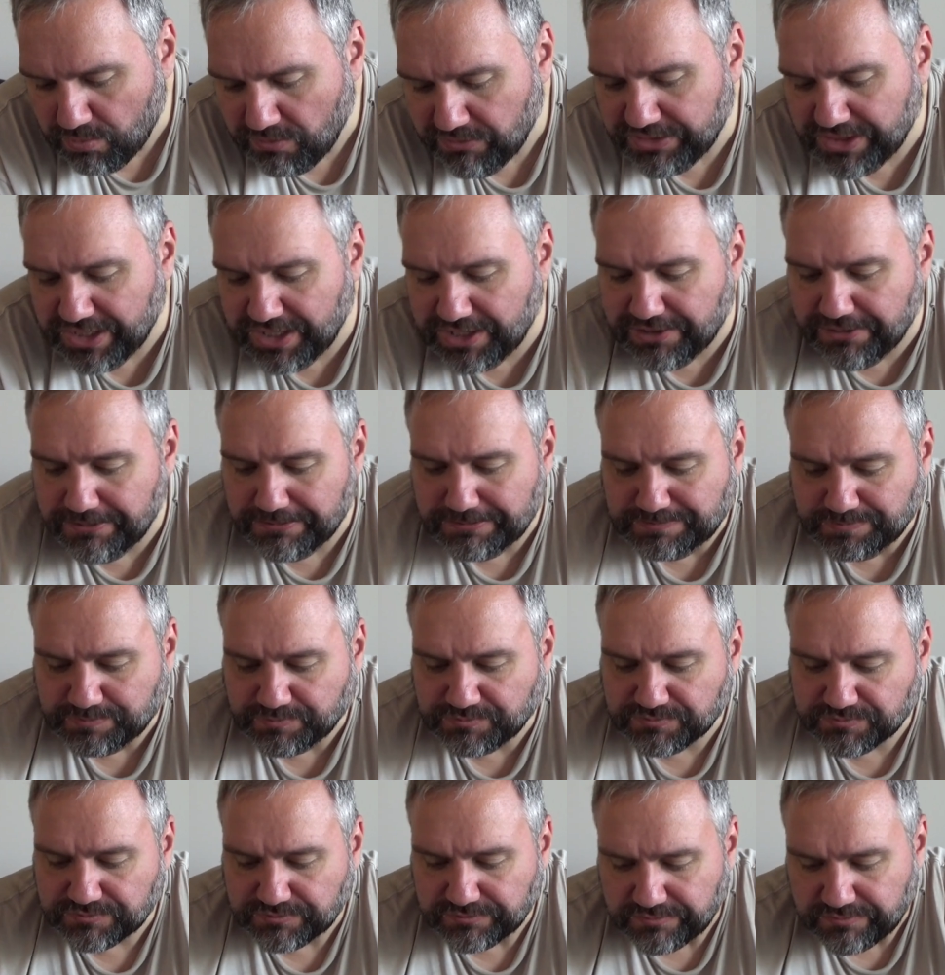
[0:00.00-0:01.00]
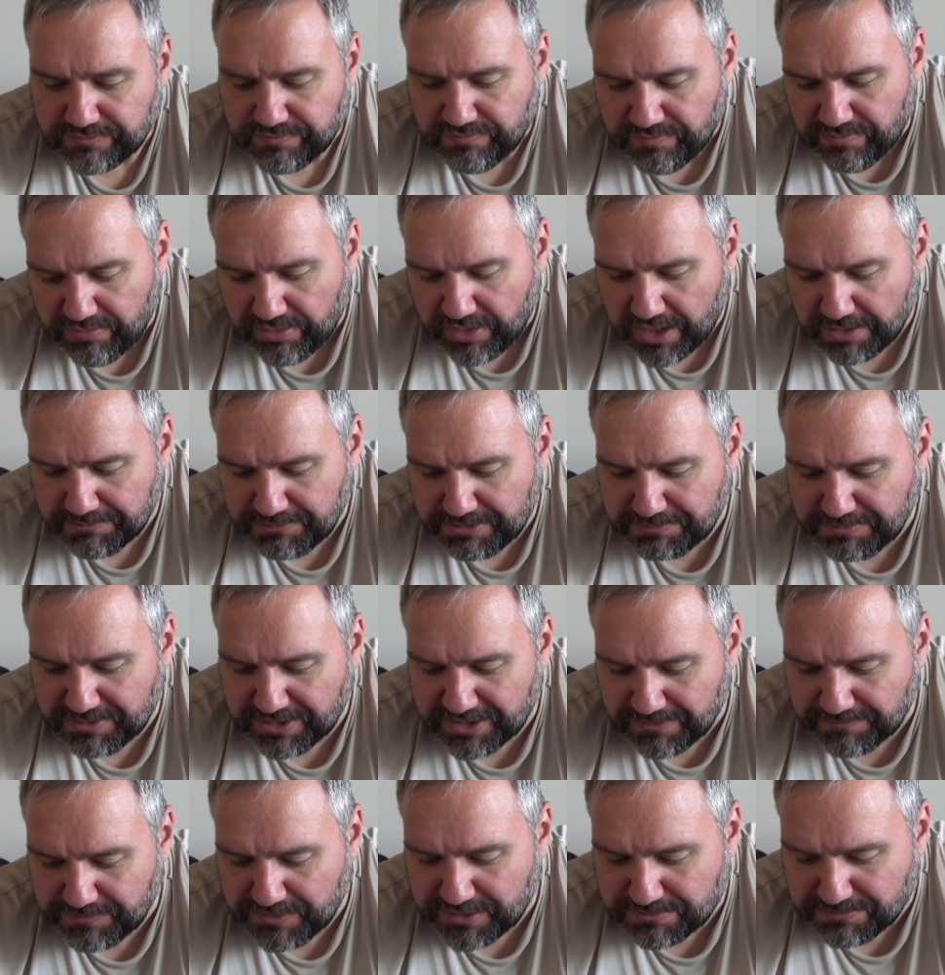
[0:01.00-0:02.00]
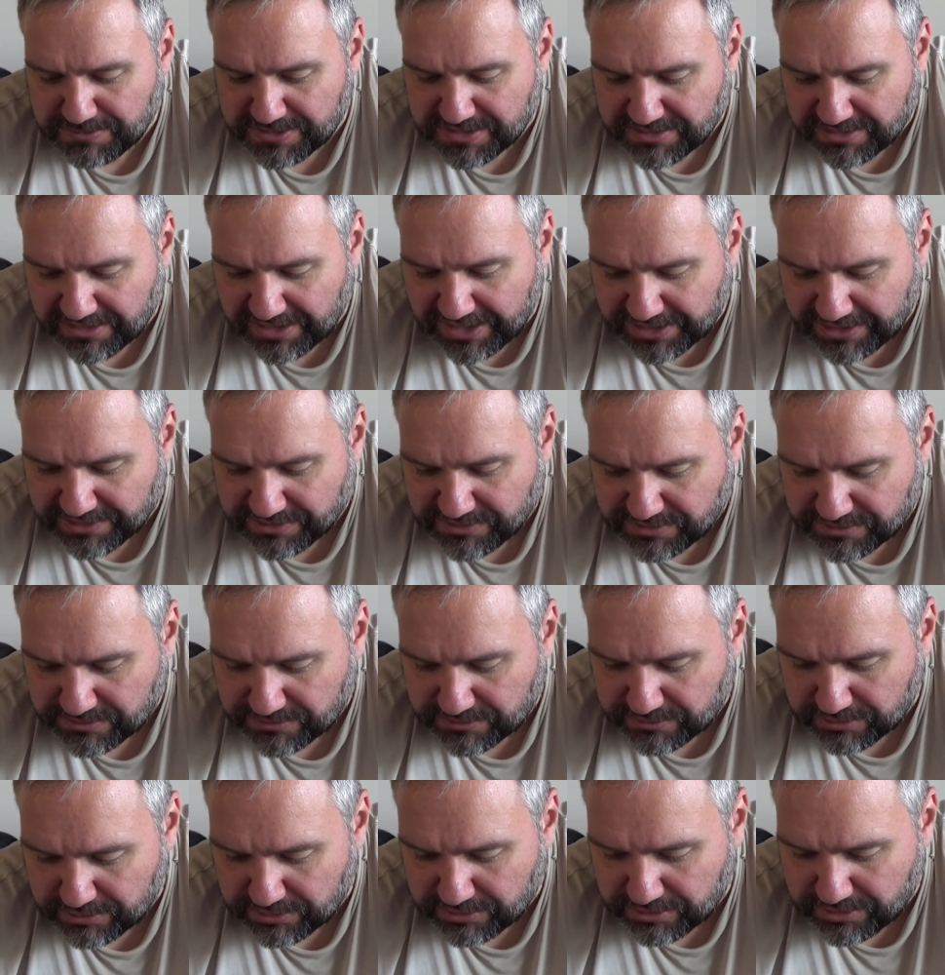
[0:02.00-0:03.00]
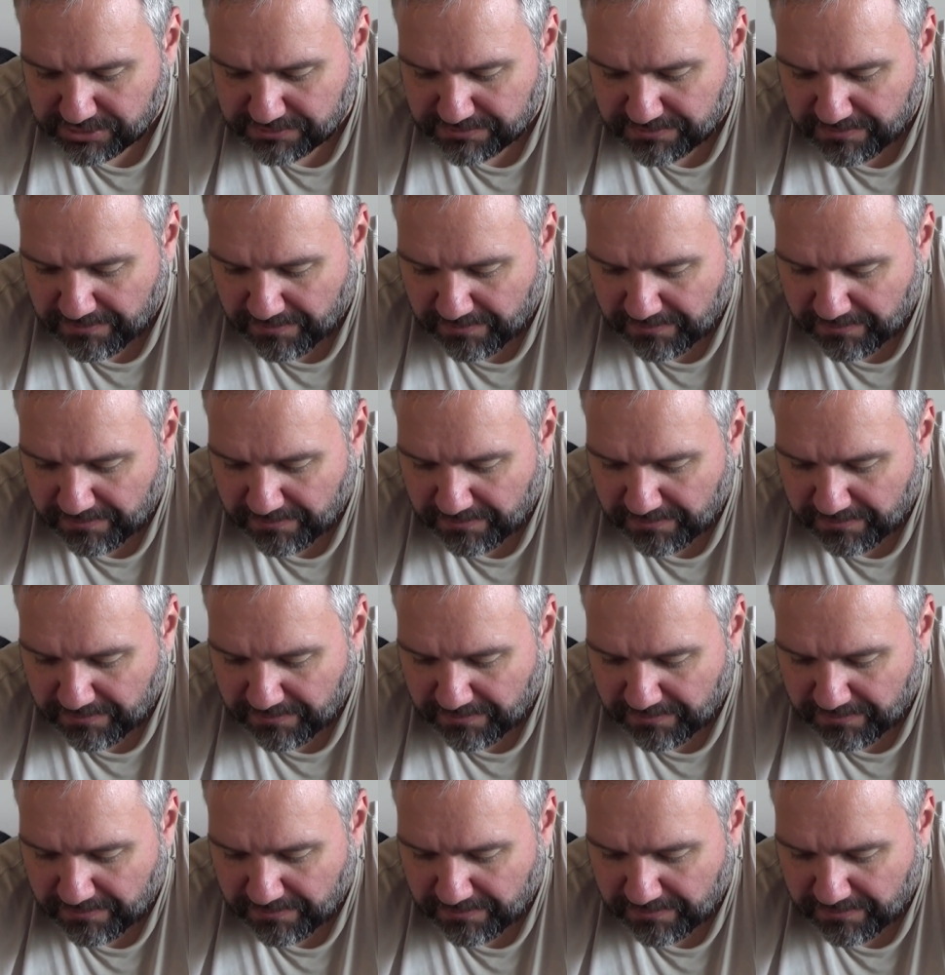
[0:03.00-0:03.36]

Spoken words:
Like, I'm gonna pick up this piece of lettuce. Oh.